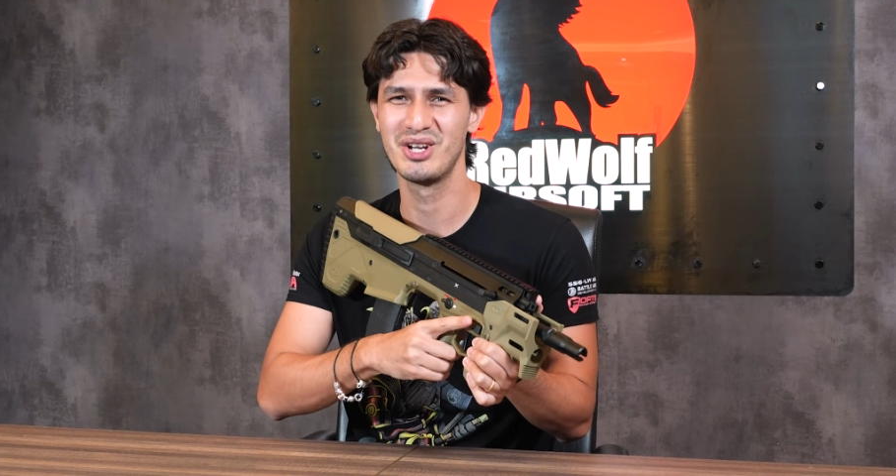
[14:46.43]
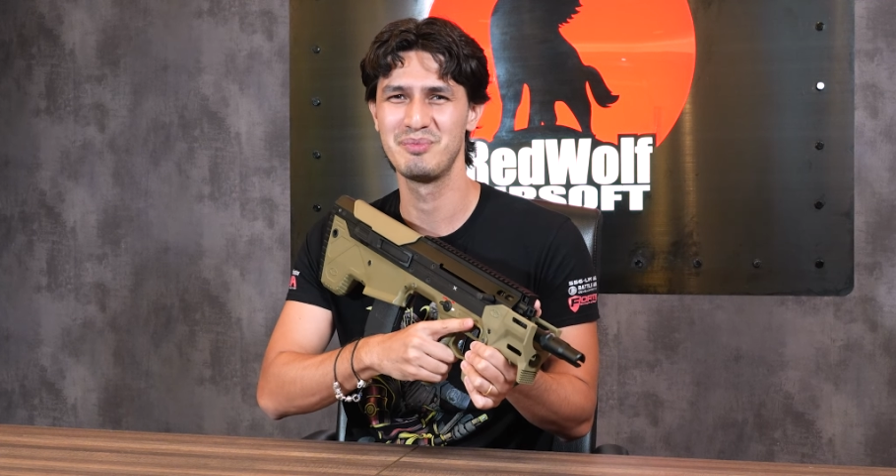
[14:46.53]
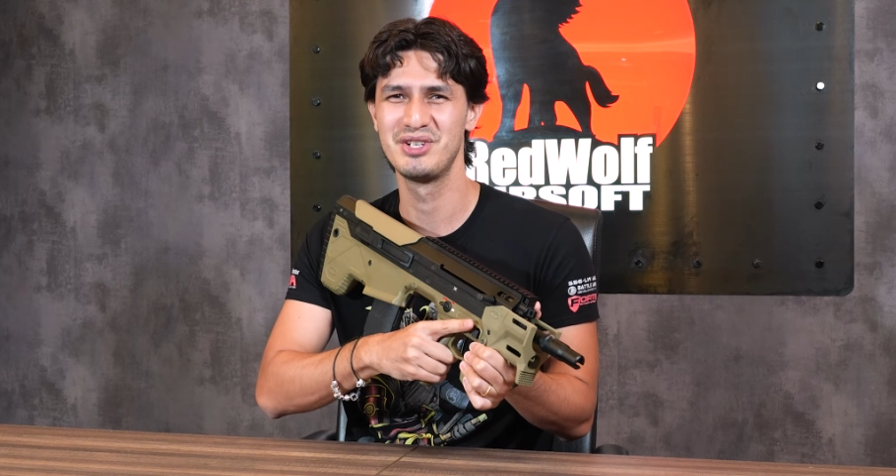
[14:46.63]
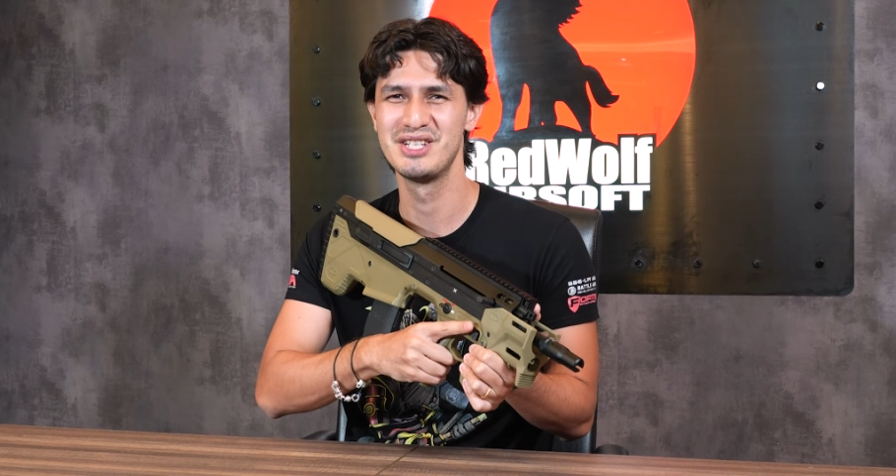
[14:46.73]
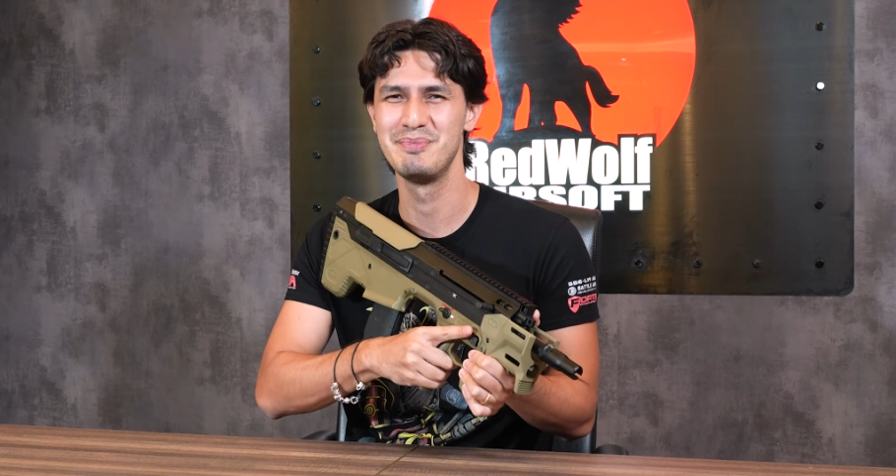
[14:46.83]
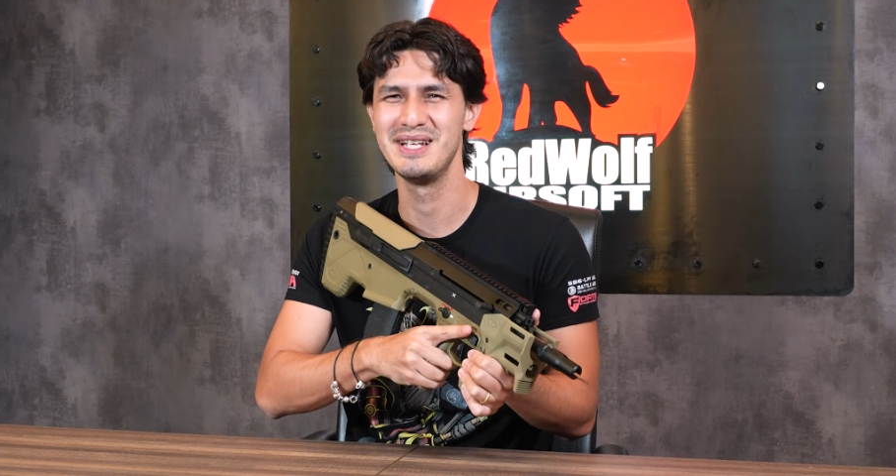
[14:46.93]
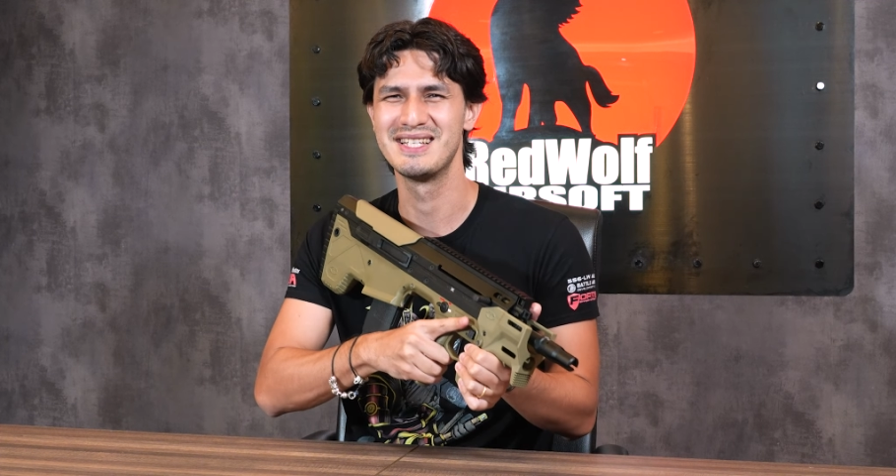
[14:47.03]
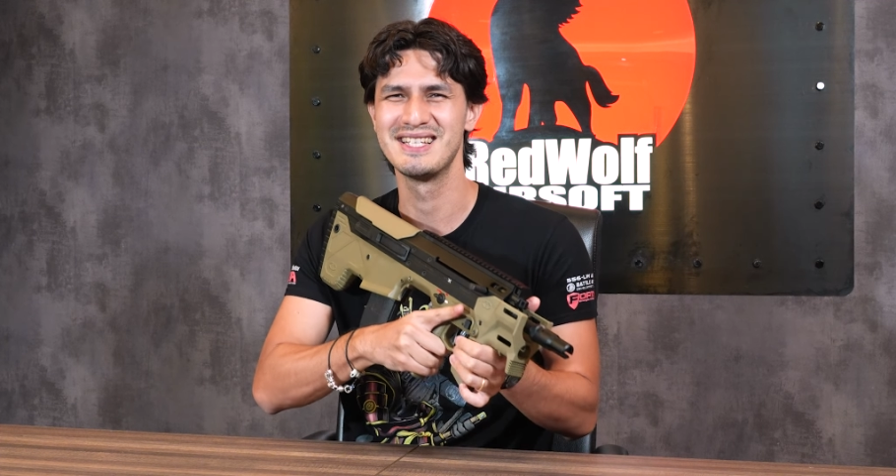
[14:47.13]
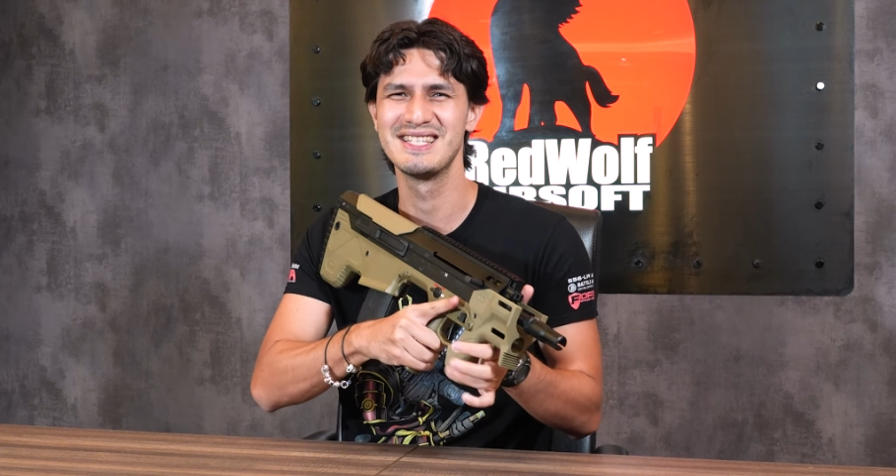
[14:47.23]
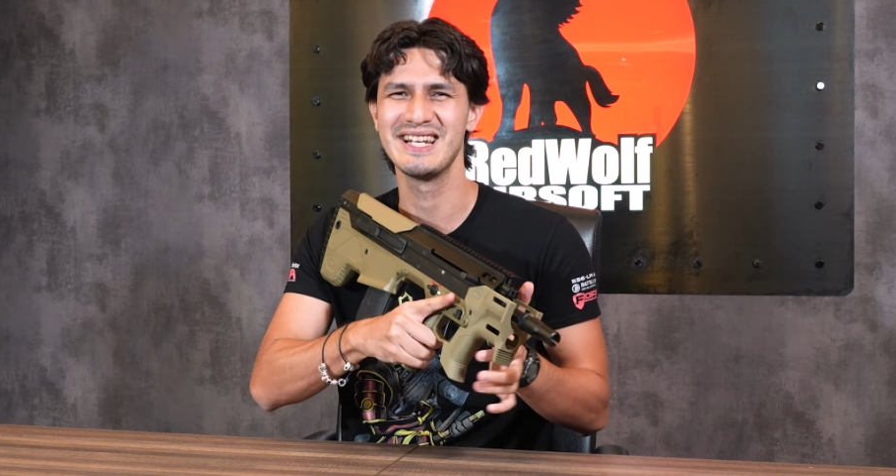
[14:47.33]
options means
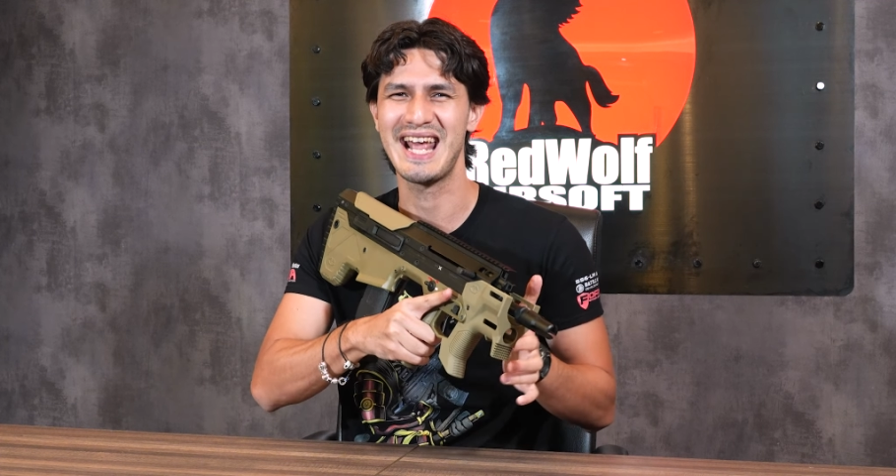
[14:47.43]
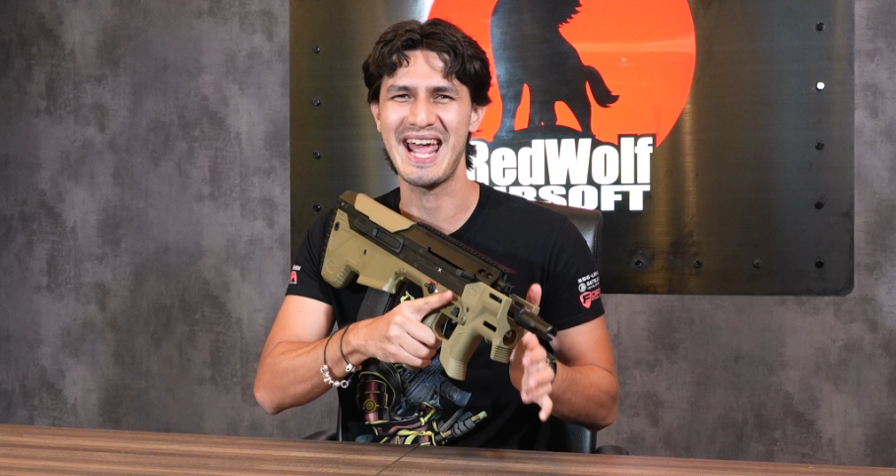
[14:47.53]
this is an